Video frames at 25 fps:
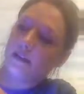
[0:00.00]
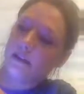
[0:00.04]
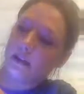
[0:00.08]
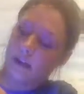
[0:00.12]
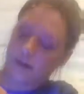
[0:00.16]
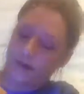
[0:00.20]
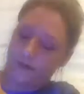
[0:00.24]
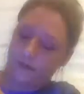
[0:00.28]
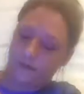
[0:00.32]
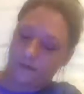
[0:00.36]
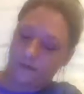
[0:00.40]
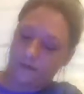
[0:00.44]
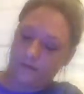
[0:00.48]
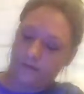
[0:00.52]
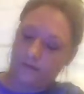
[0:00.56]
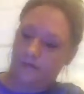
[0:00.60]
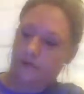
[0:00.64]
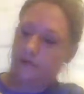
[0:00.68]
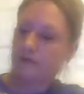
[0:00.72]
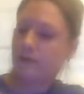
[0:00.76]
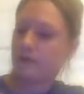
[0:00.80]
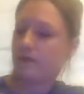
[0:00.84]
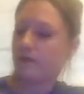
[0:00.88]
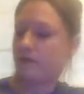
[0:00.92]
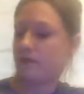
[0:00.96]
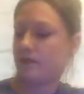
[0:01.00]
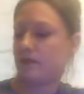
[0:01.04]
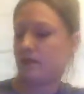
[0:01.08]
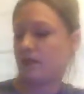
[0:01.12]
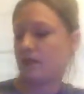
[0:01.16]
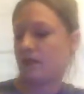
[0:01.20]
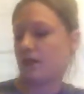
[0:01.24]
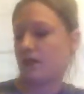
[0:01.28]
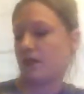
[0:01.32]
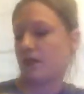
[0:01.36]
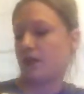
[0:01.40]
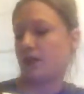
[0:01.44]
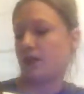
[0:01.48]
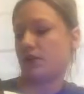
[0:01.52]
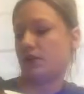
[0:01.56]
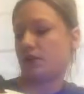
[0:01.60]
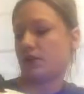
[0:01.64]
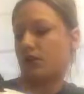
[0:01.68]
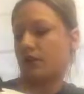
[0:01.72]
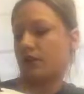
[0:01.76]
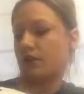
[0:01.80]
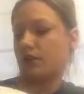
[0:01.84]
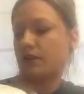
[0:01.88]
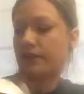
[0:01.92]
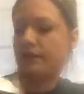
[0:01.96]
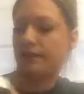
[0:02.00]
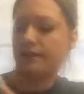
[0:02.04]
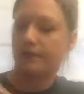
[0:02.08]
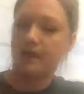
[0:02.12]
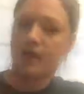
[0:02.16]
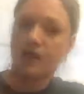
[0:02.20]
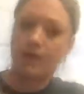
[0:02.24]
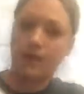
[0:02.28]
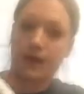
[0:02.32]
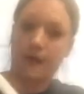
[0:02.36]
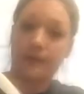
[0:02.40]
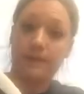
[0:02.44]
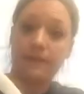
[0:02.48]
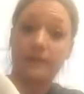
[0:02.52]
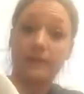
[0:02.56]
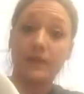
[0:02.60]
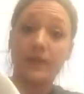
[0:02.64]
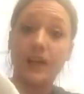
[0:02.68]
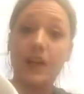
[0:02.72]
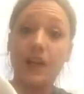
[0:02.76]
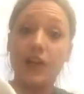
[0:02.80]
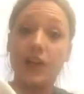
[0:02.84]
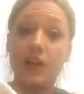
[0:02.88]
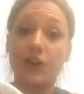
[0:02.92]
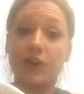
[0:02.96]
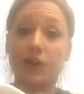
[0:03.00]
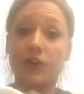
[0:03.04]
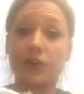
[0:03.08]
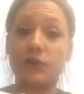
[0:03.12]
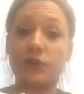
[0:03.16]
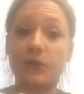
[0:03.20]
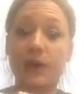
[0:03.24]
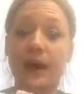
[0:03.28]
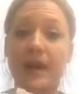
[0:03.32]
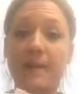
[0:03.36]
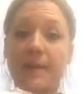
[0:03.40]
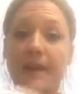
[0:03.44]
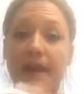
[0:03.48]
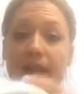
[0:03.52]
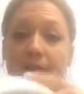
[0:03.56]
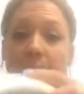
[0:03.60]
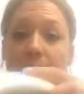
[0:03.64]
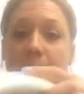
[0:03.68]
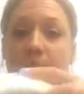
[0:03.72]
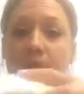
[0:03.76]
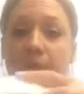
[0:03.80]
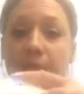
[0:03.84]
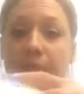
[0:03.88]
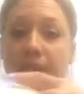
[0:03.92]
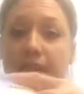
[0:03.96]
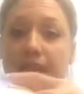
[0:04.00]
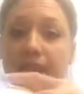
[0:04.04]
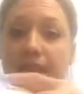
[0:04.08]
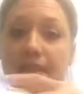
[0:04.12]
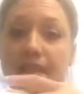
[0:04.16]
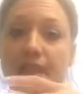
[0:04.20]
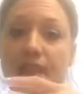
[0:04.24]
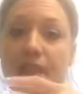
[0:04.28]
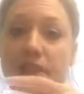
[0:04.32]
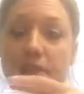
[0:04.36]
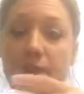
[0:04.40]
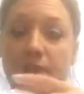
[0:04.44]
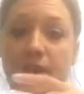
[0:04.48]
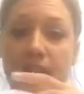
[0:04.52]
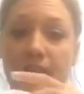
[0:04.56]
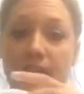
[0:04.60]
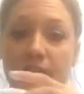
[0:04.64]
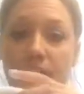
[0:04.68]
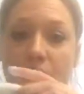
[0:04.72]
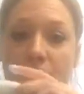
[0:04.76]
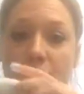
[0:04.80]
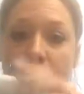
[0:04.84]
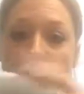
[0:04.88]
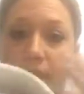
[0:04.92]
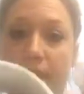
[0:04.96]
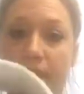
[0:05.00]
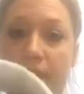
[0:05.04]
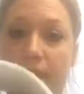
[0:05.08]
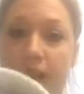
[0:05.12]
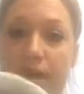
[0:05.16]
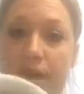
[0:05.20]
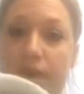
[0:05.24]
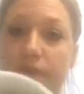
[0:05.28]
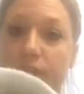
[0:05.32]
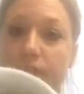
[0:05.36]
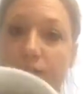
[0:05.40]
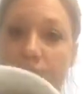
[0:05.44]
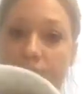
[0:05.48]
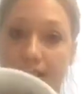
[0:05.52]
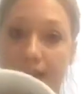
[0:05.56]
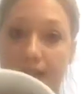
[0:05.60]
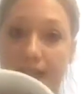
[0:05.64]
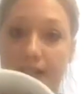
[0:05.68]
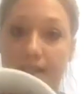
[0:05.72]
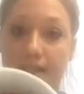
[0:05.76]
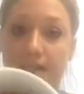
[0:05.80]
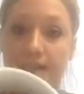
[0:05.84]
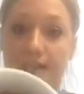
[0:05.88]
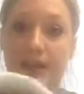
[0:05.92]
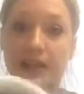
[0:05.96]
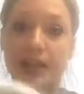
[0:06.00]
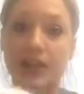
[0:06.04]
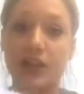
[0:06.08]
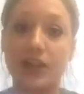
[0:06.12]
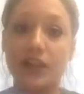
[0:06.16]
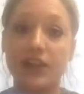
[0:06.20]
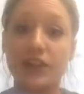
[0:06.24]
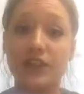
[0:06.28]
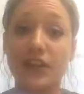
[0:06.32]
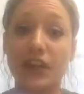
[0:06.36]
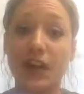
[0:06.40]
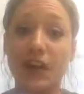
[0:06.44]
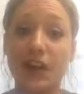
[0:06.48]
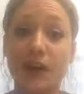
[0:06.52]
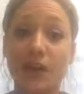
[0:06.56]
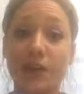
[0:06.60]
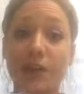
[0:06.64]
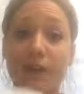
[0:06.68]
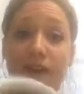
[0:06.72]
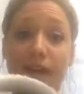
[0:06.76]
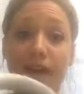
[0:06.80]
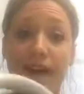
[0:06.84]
there. I turned it on. Okay. Goes right back up into place and you're ready to go again for your hands. So